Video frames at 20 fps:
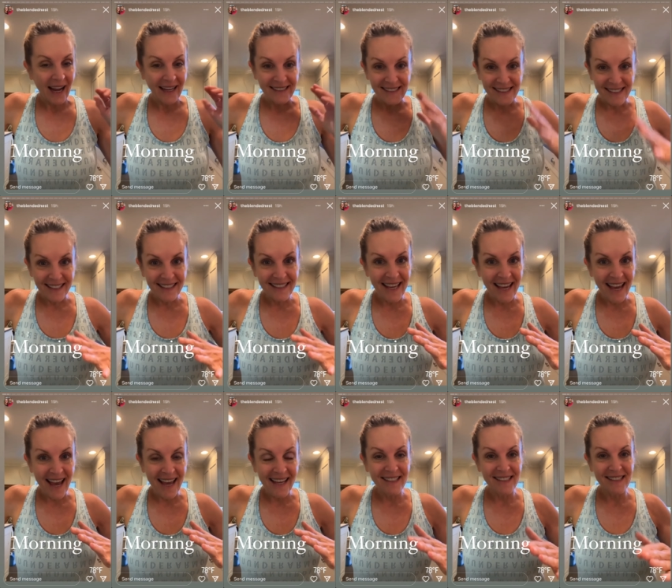I did
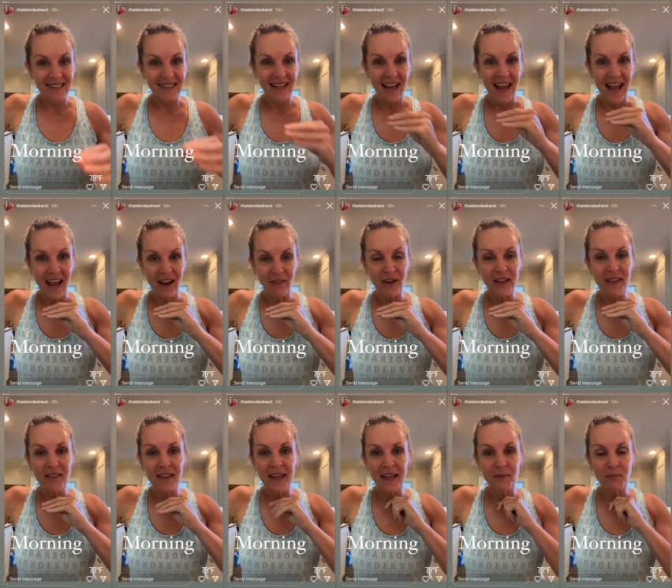get
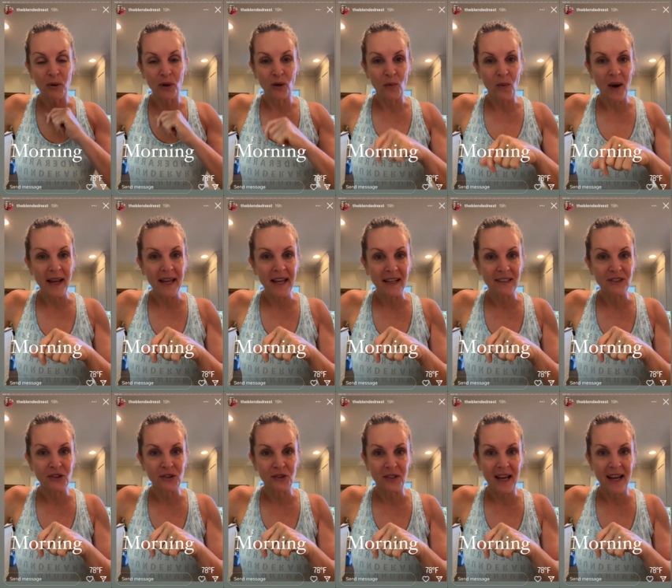everything put away
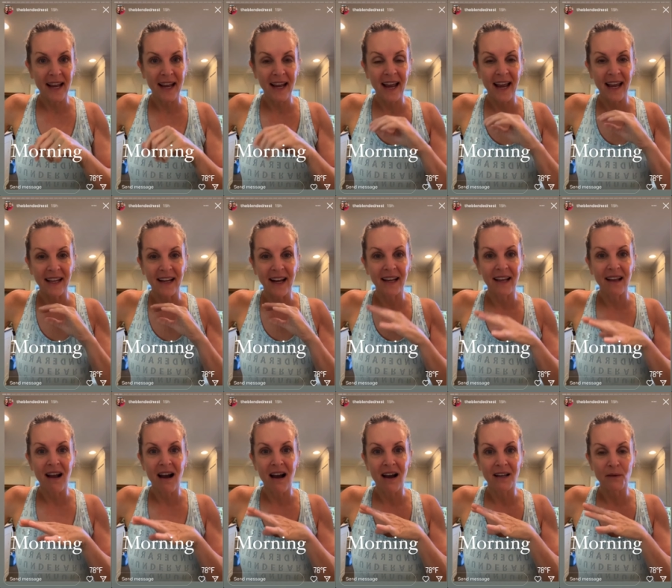yesterday and
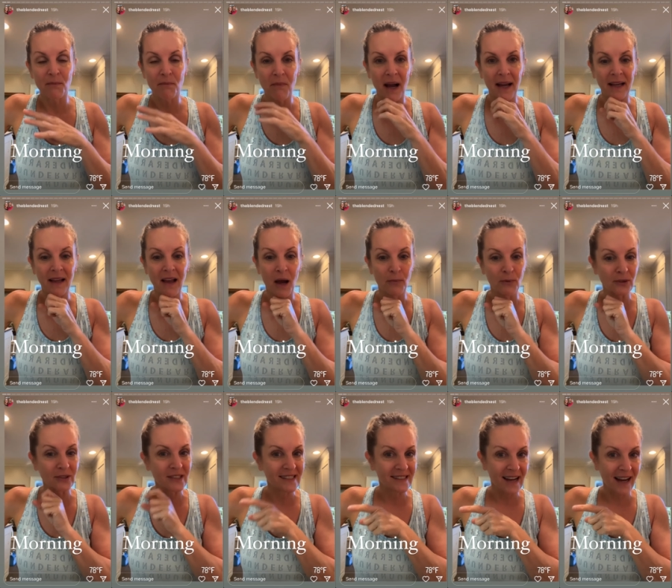I got my
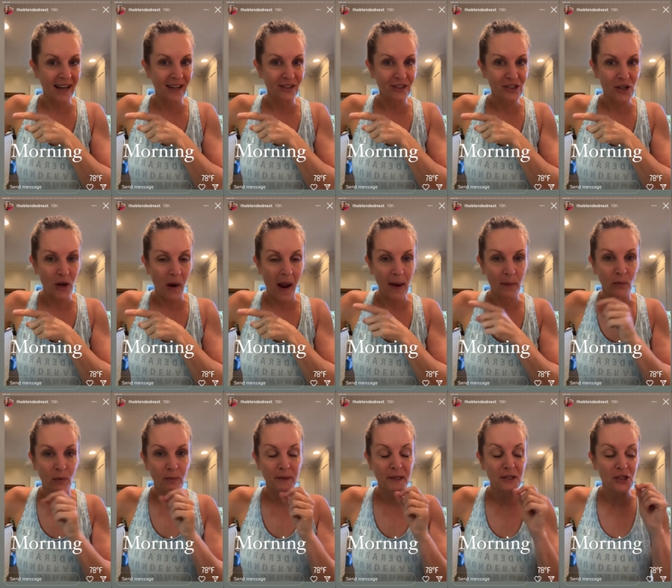cupboard styled, so
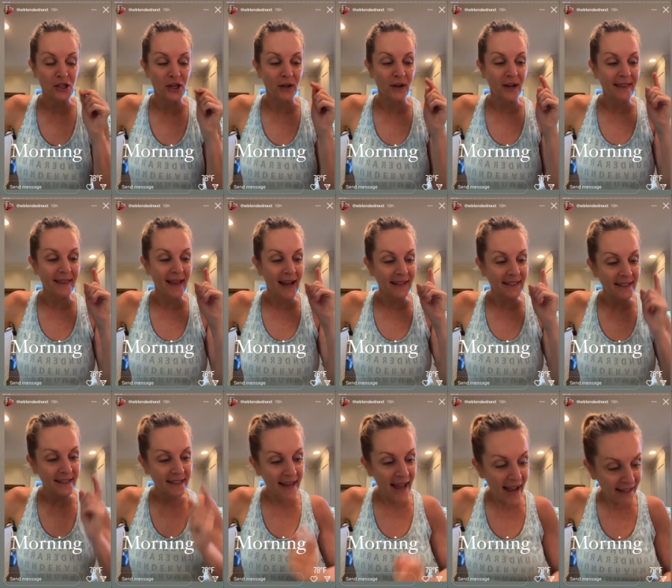I will be sharing
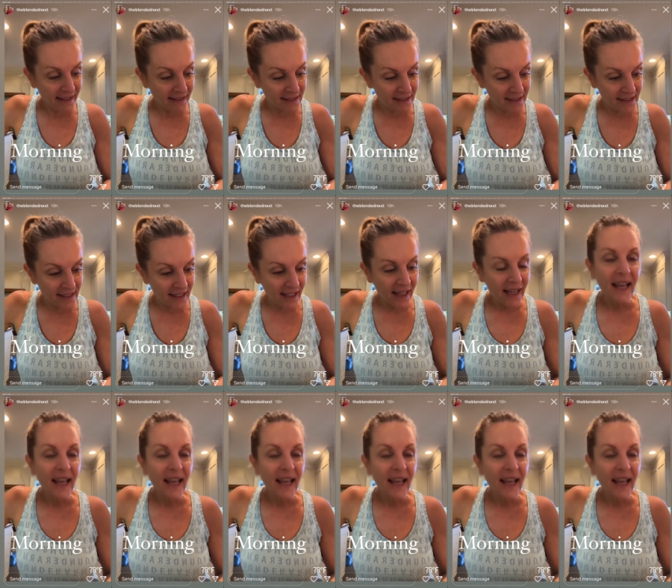that next.